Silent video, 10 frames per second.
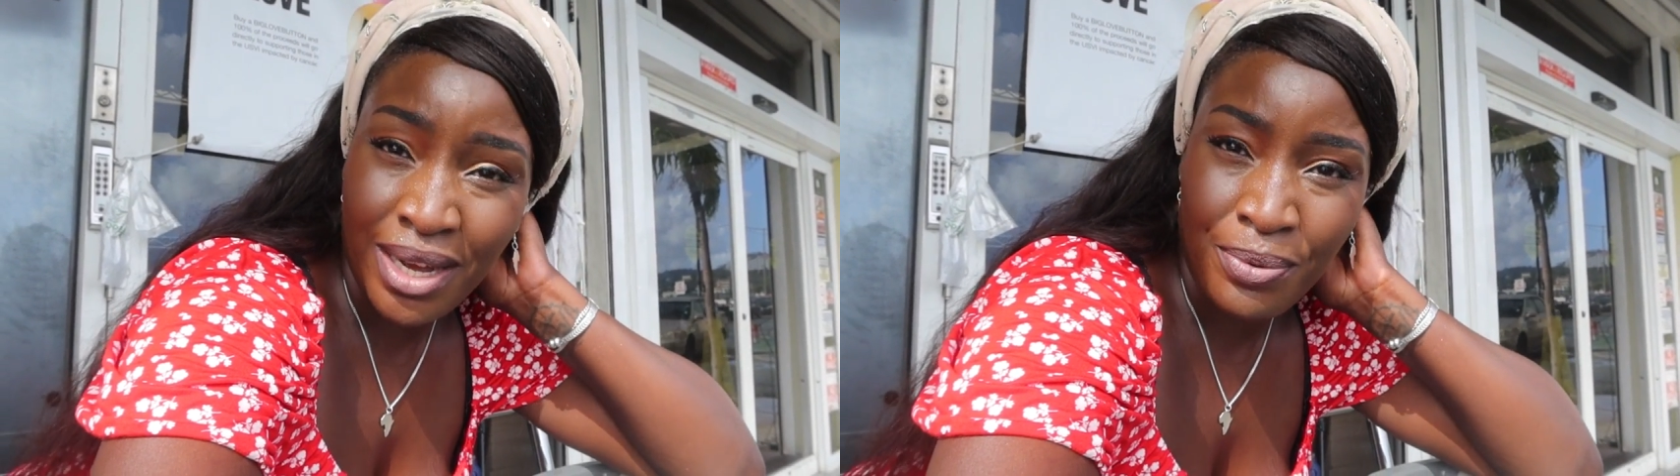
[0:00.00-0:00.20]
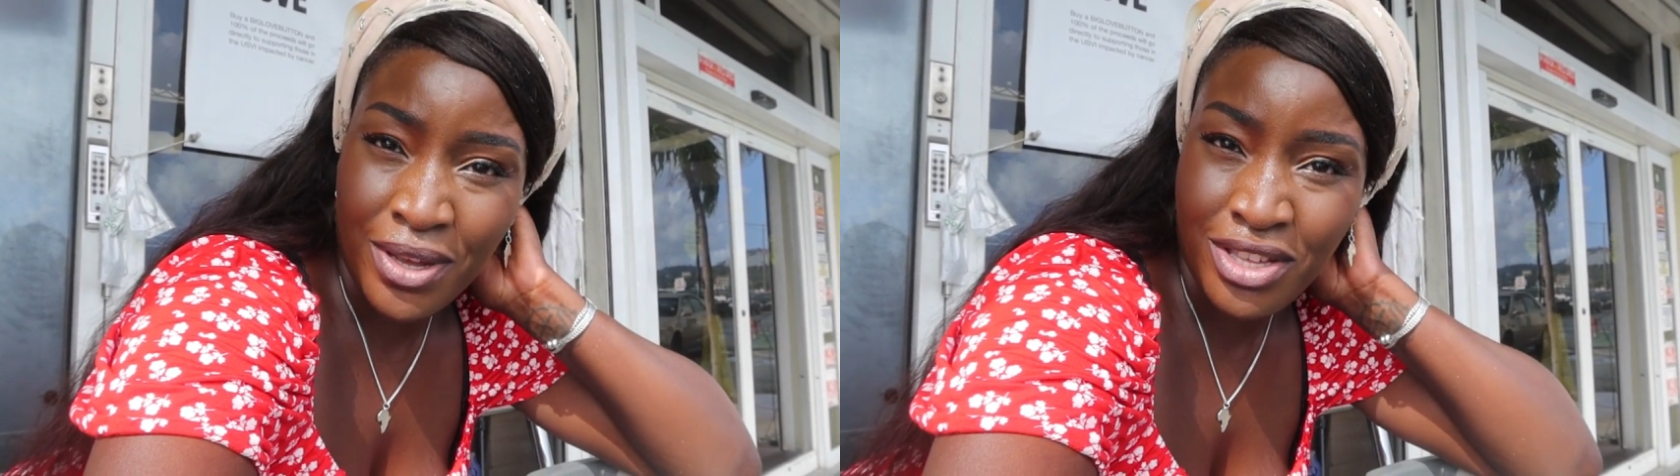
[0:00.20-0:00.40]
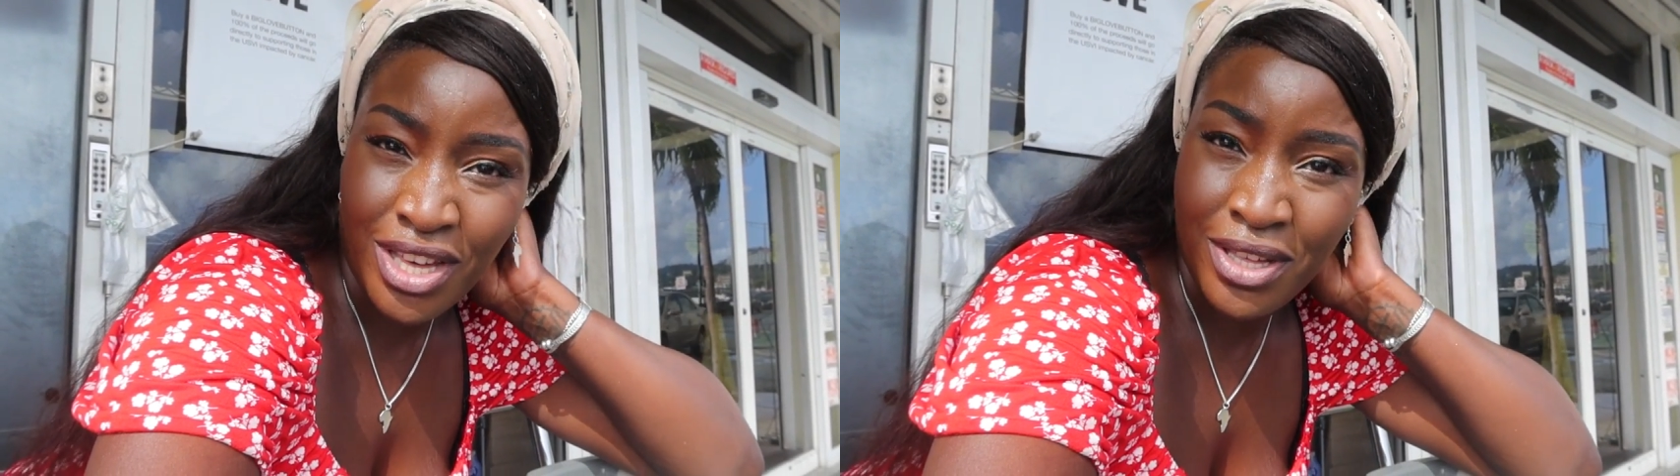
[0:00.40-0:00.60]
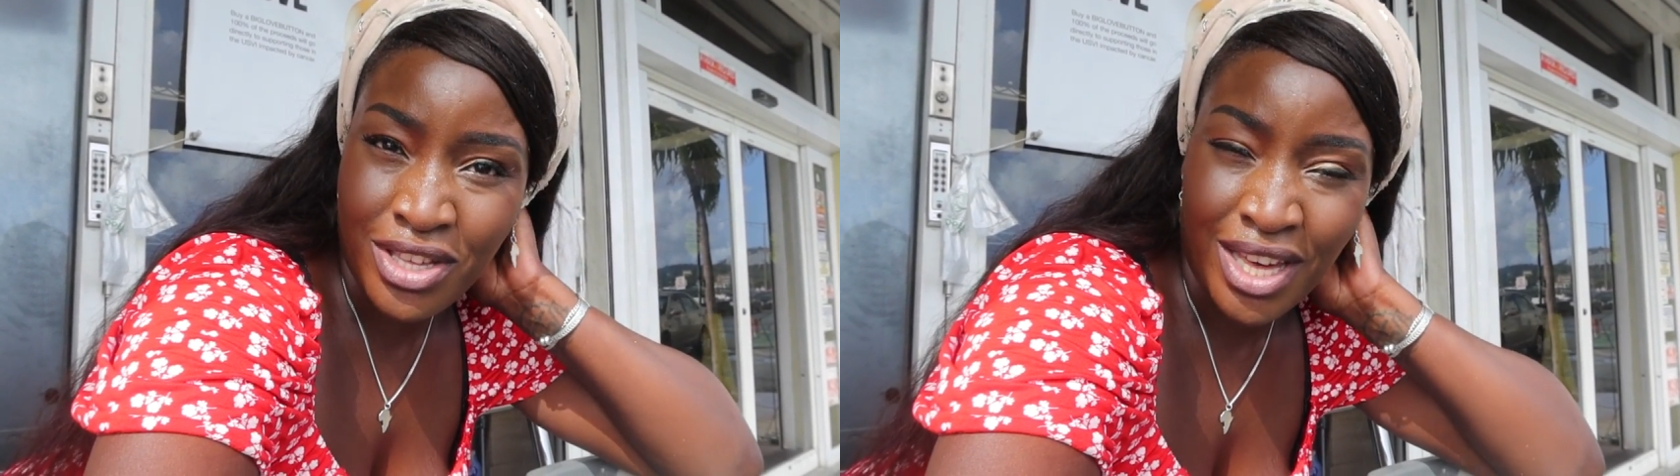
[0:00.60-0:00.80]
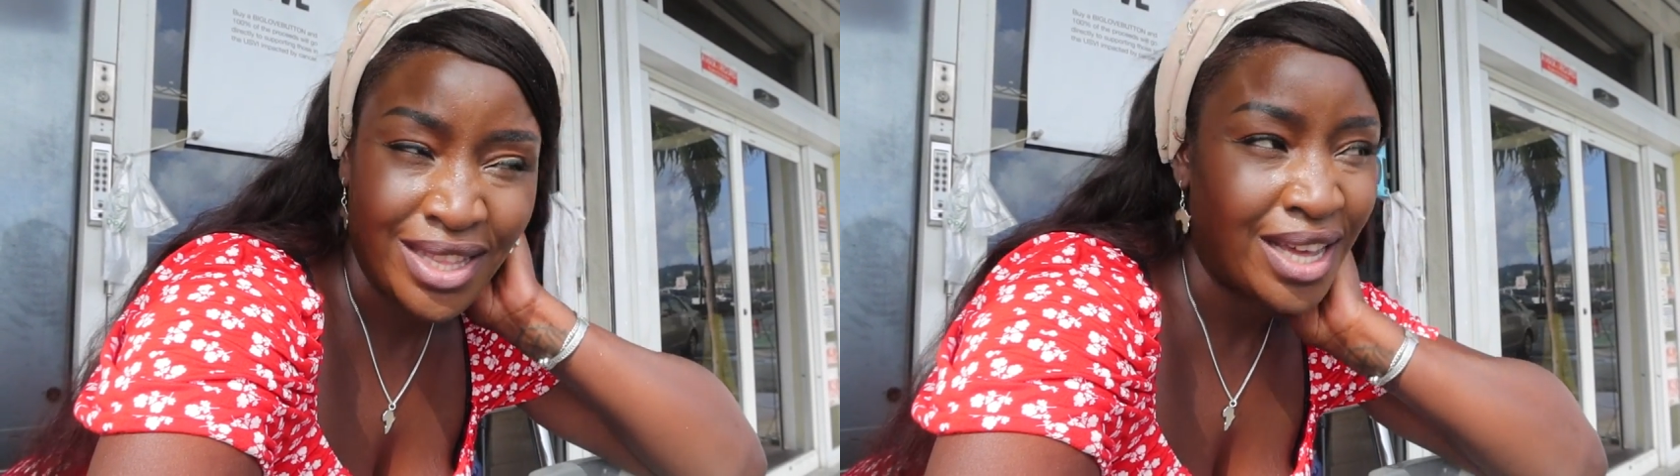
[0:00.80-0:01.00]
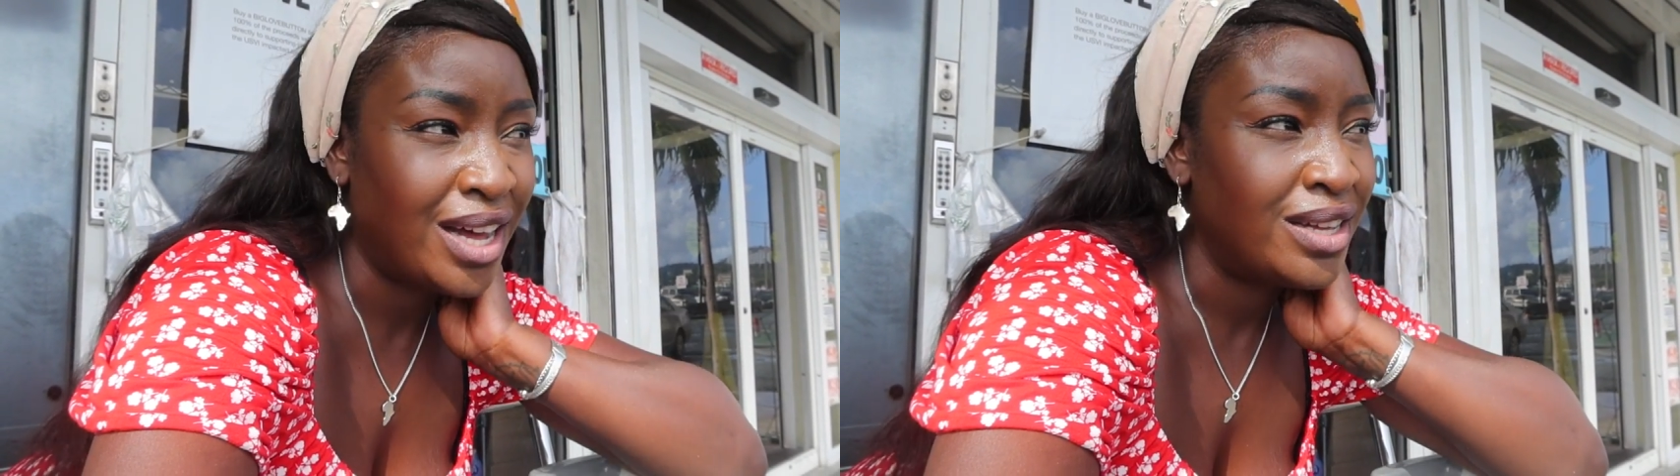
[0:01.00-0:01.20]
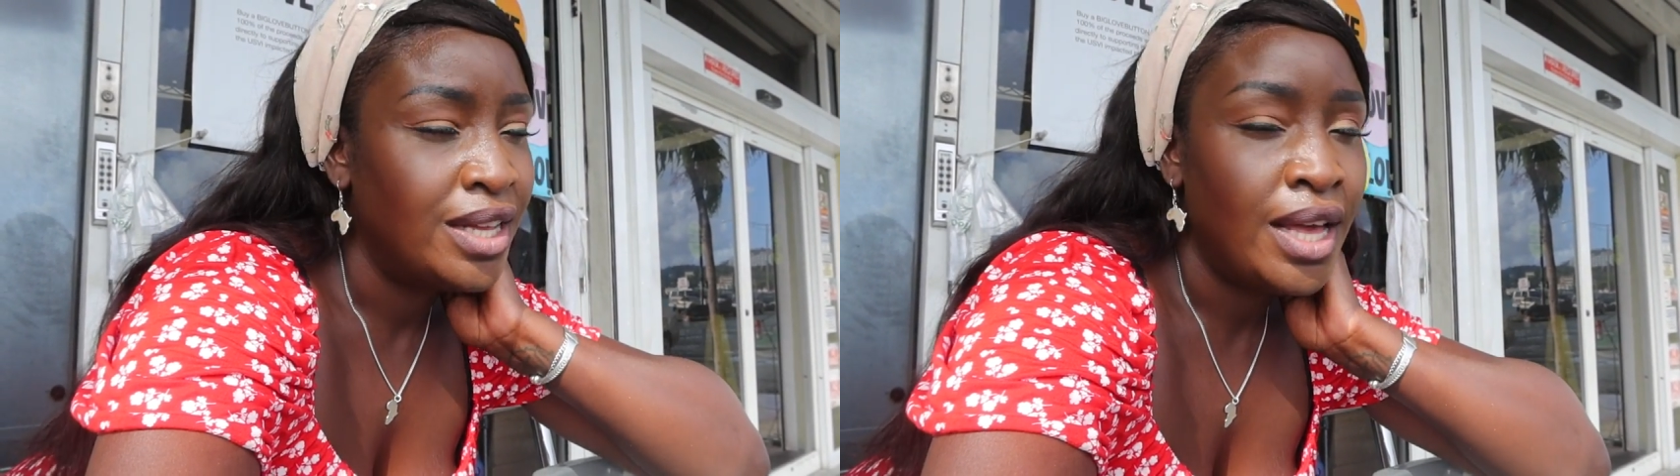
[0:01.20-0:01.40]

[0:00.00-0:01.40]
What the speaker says: appreciate that.